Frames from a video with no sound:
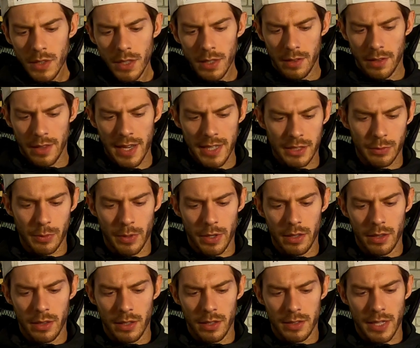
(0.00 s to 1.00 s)
That's where
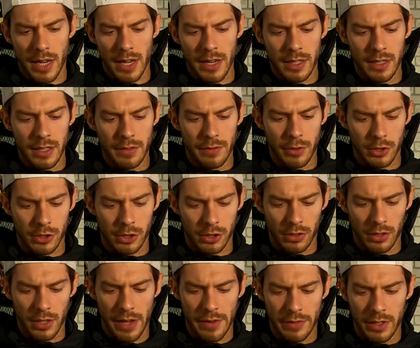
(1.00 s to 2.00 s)
in the 1080 version
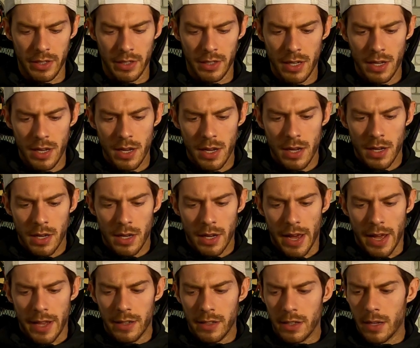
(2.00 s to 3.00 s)
11
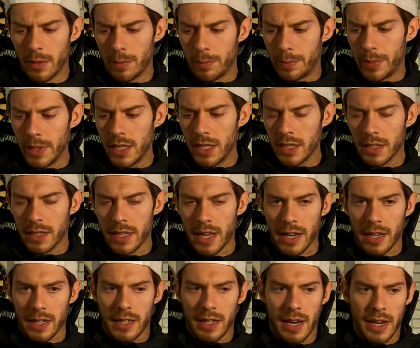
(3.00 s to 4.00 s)
ended up being
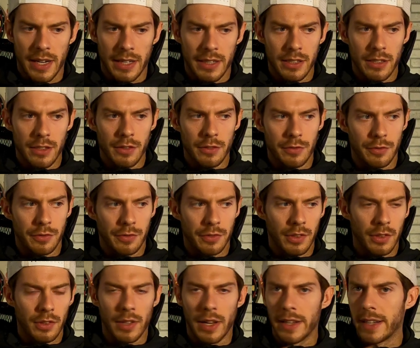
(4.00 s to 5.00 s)
that kind of
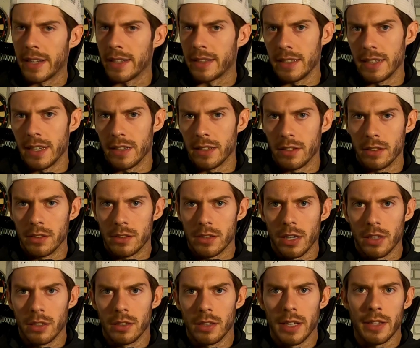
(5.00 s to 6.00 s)
light at the end of the
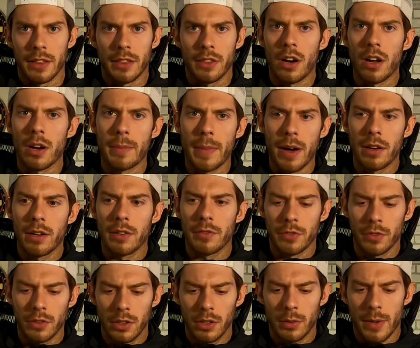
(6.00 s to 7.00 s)
tunnel. I thought about it
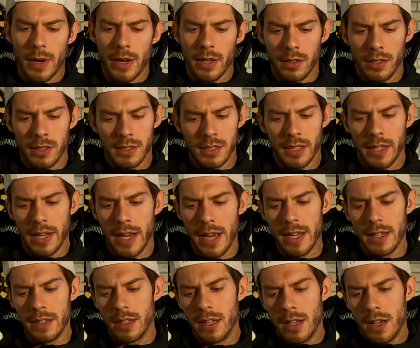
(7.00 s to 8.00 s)
for a little while and I said,
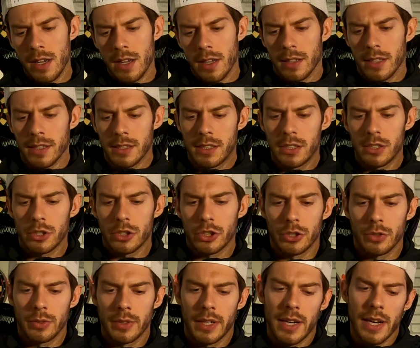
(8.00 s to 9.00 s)
hey, this is a
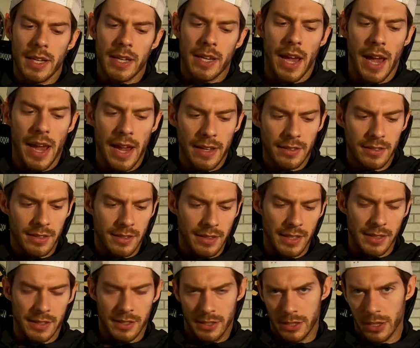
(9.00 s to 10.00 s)
shoe that I can't
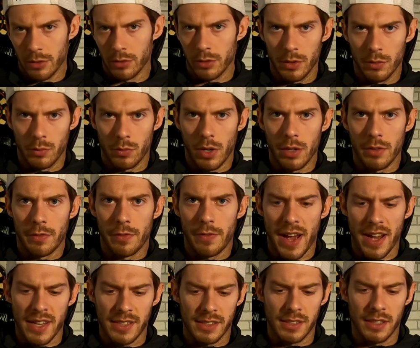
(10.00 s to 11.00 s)
necessarily run
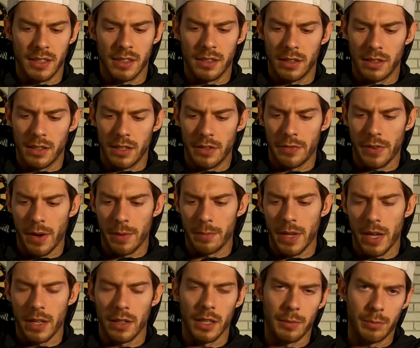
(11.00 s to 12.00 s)
fast in if I'm
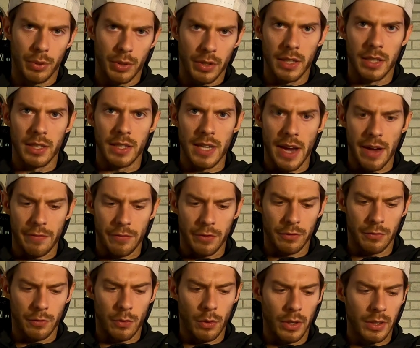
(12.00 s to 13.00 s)
not like putting in the
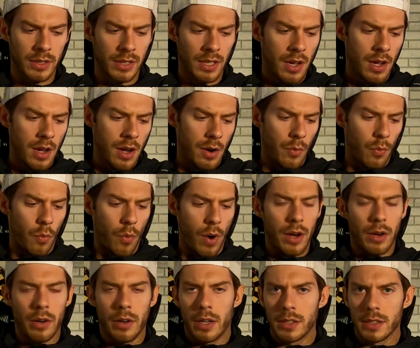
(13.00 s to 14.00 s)
effort for it. Why
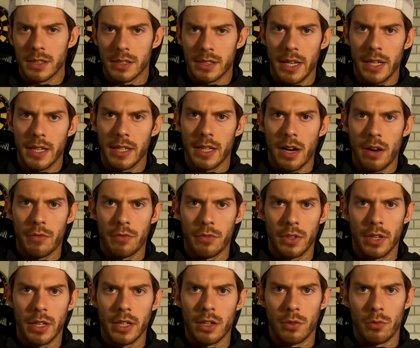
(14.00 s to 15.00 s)
don't I just take it out for
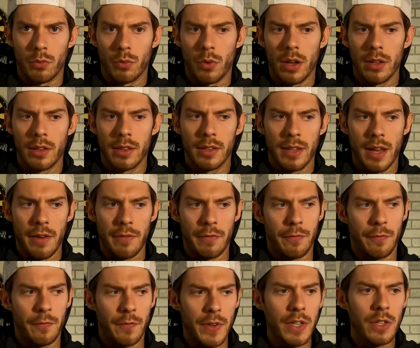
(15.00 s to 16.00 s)
like a run that
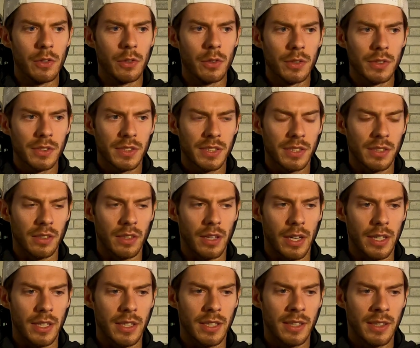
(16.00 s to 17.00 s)
feels
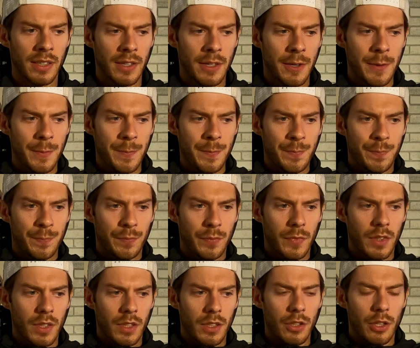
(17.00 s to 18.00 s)
like,
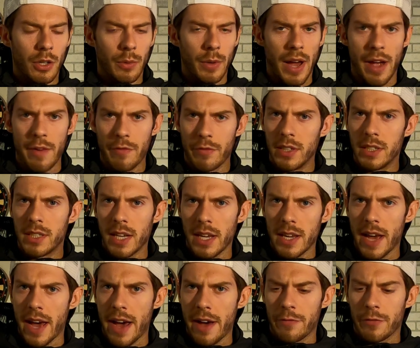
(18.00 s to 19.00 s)
you know,
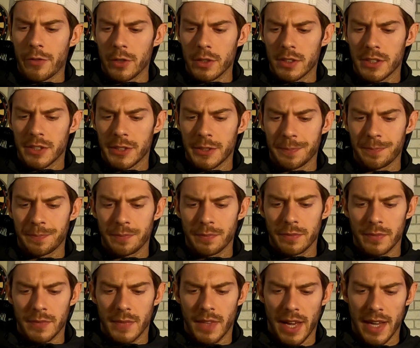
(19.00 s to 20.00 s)
everyday effort
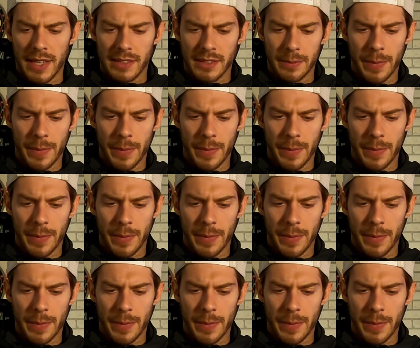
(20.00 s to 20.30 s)
that's